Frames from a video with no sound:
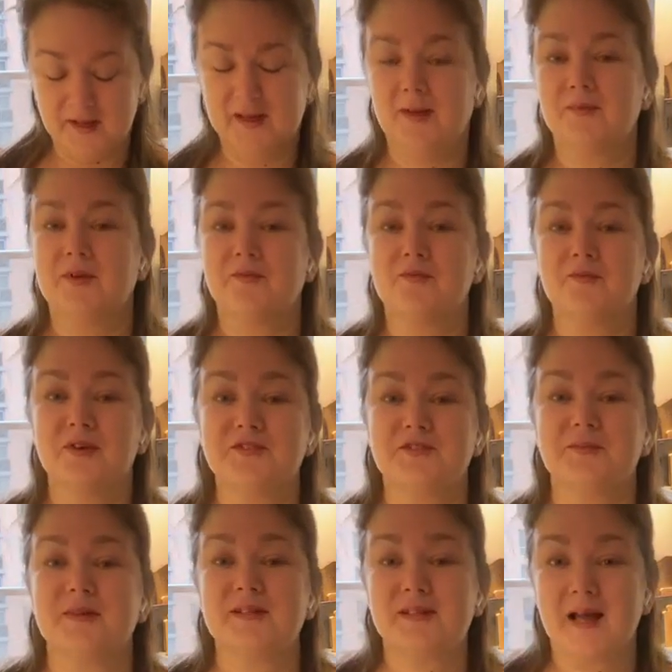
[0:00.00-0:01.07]
And looking at
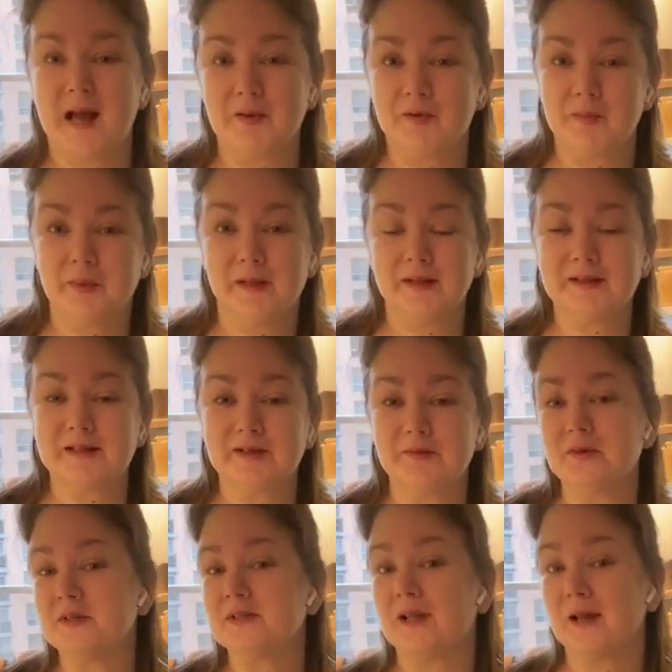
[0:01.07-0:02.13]
different recipes to have a
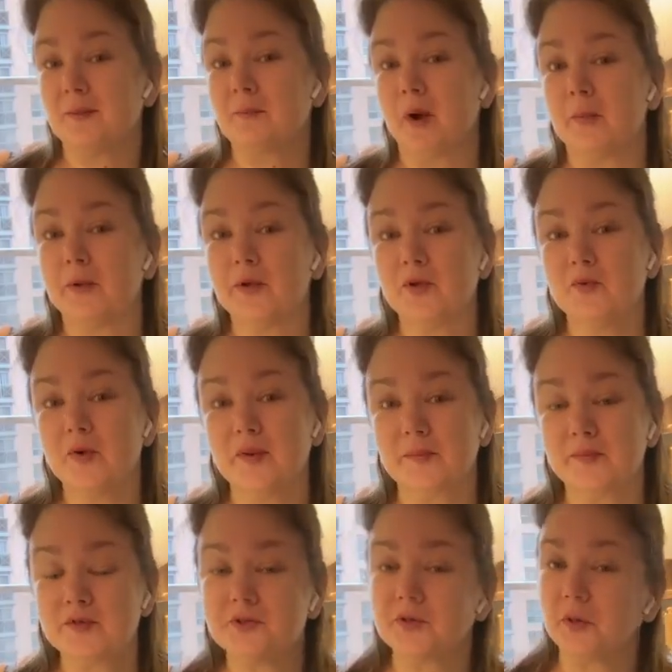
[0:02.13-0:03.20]
polenta, it was like
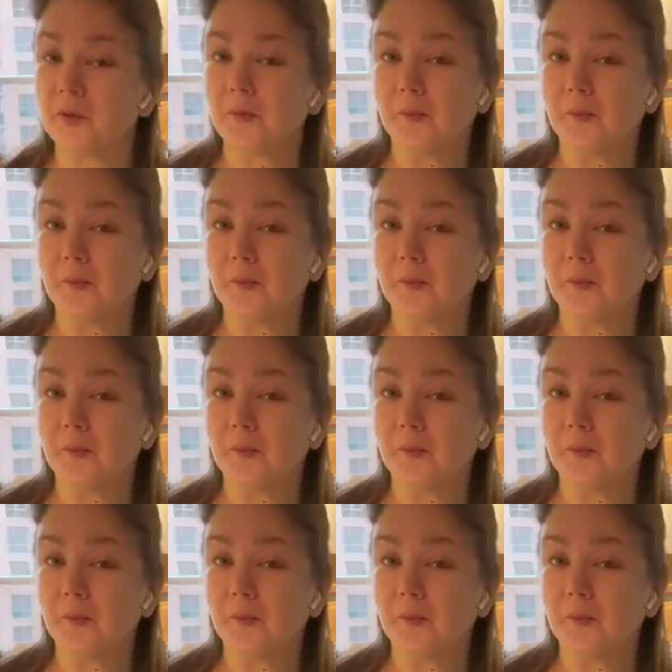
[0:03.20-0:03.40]
barbecued ribs.